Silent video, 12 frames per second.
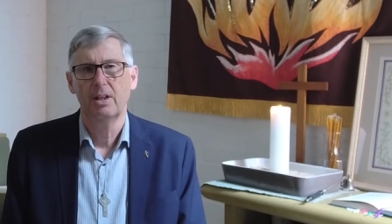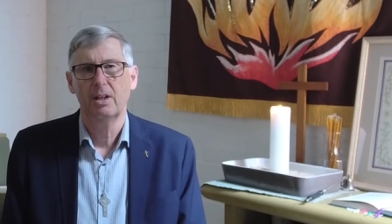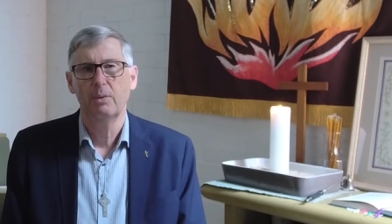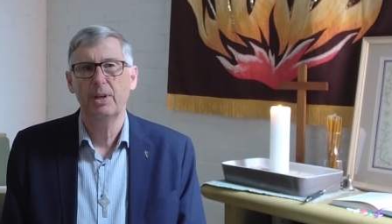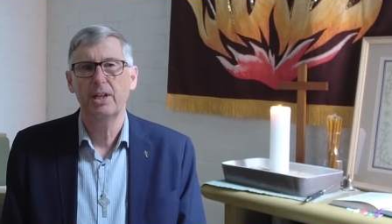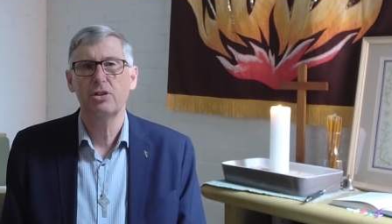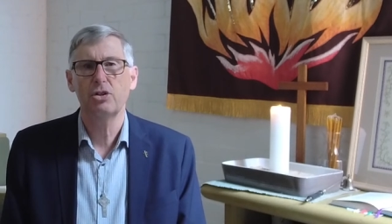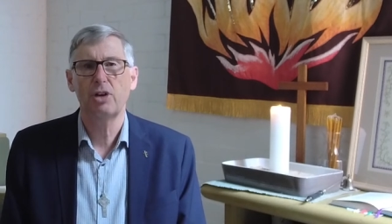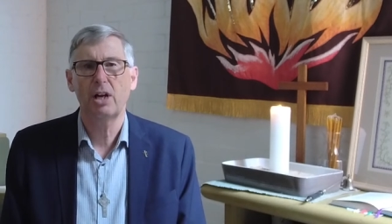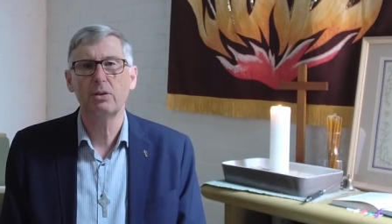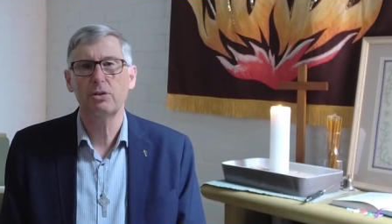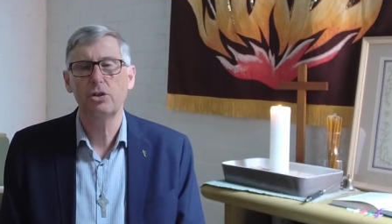We can
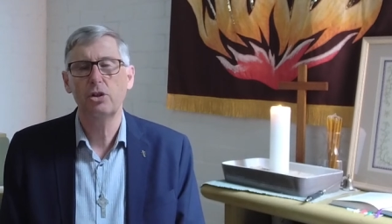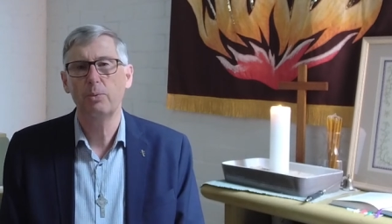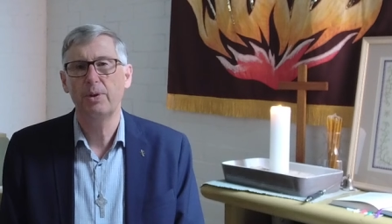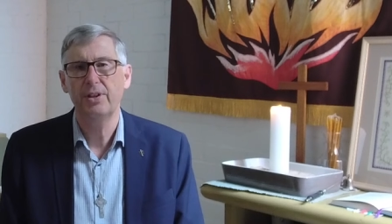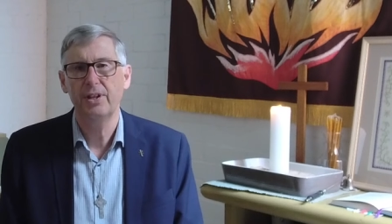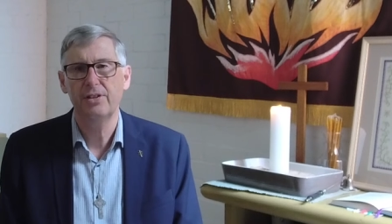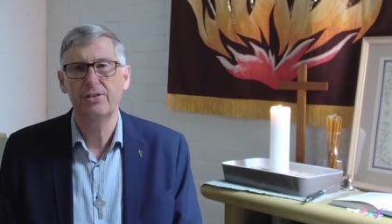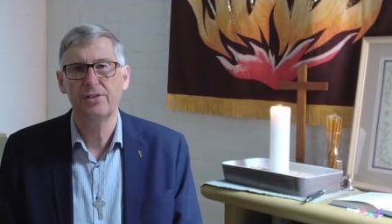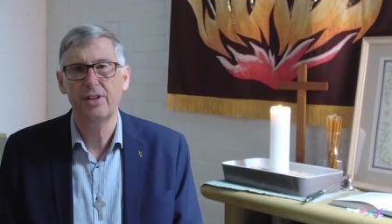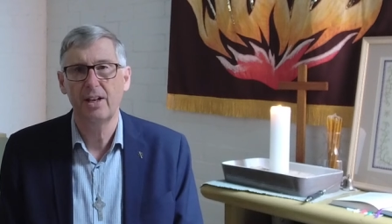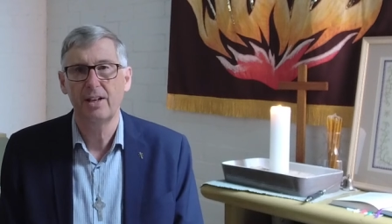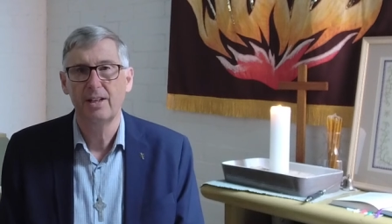struggle too with
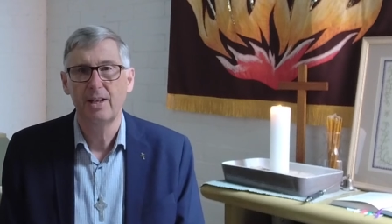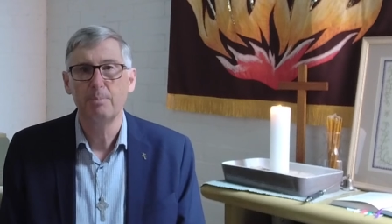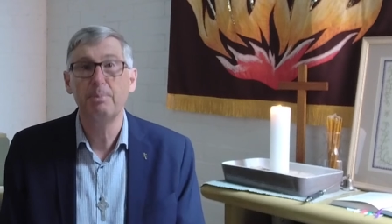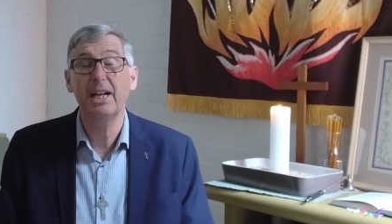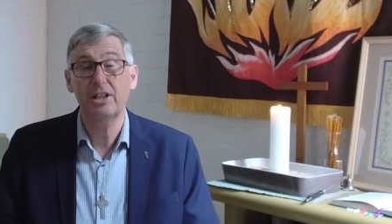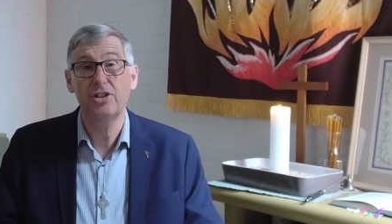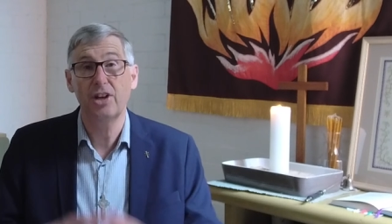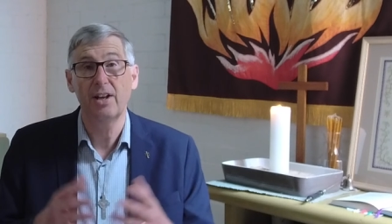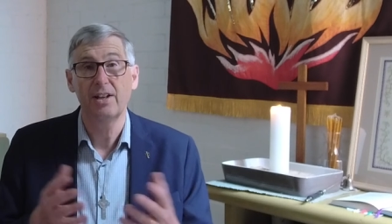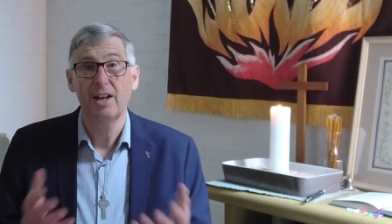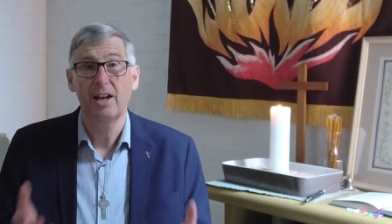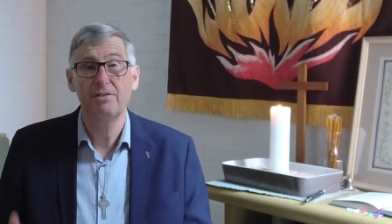his
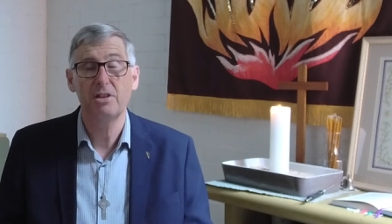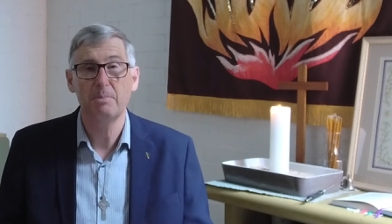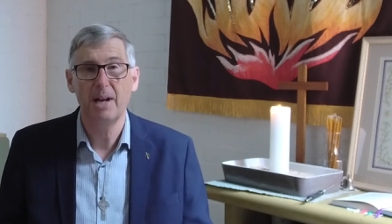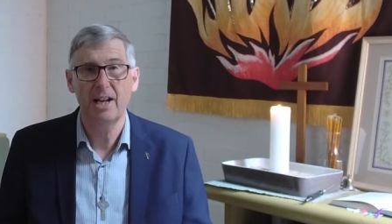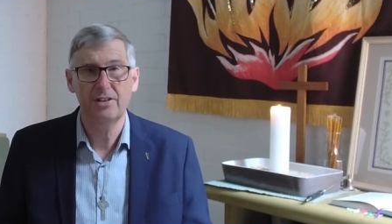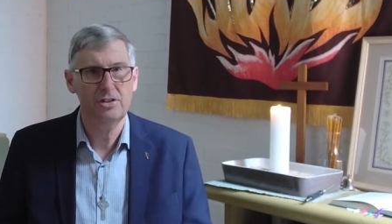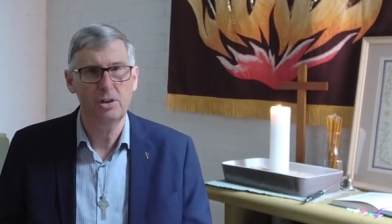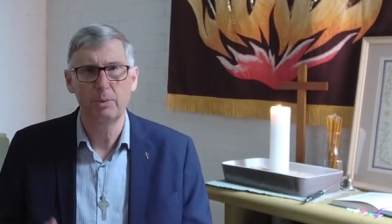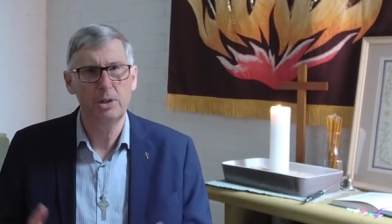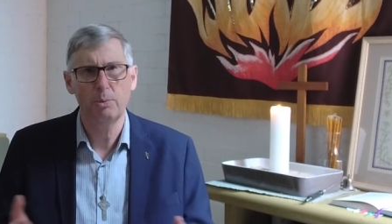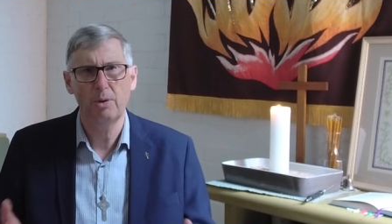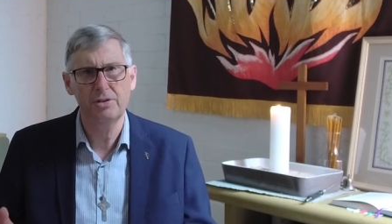picture of the master,
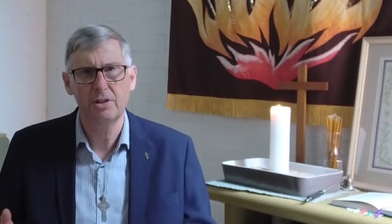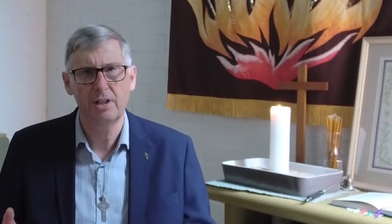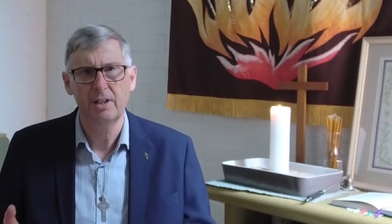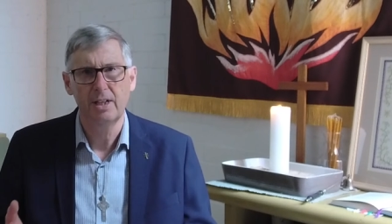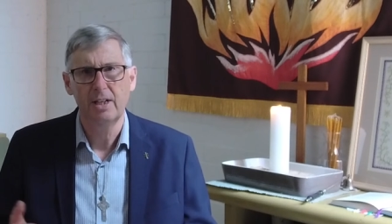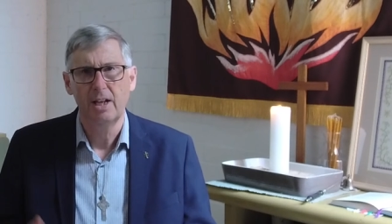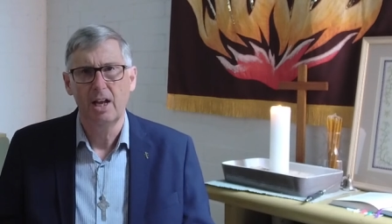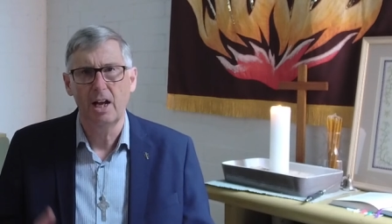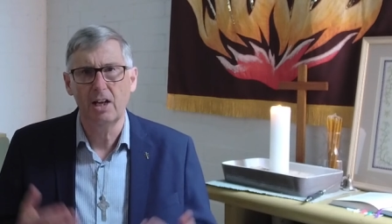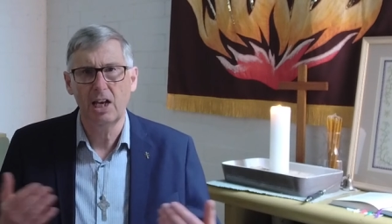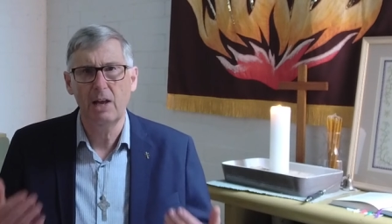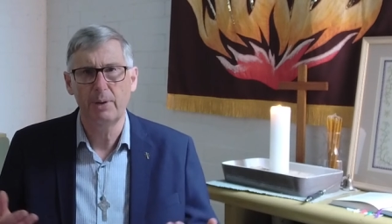which wasn't a
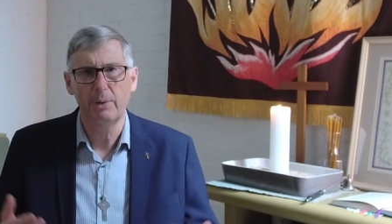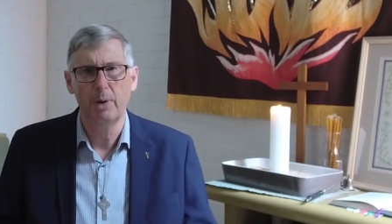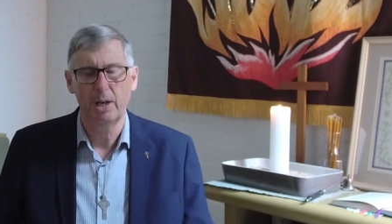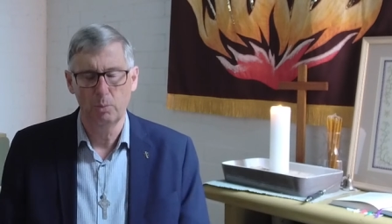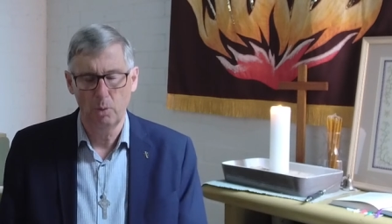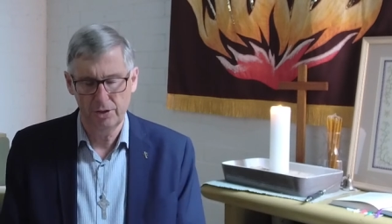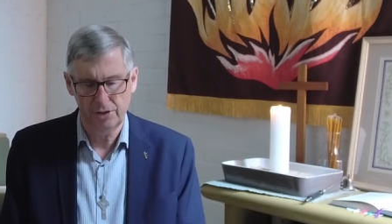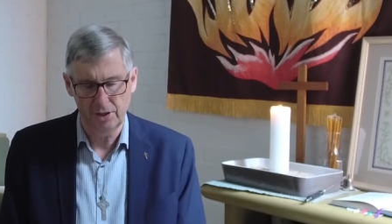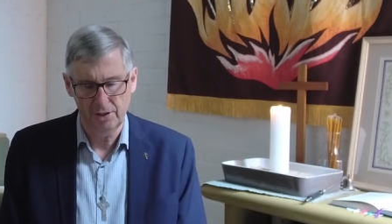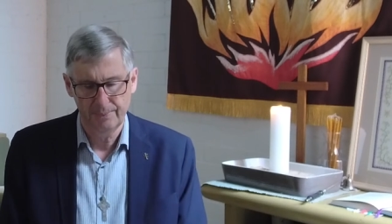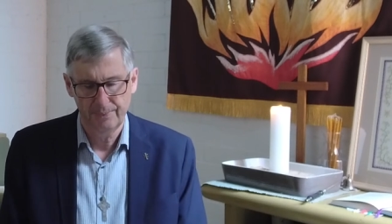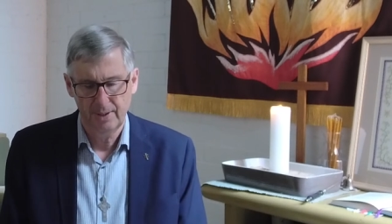glowing one, was it?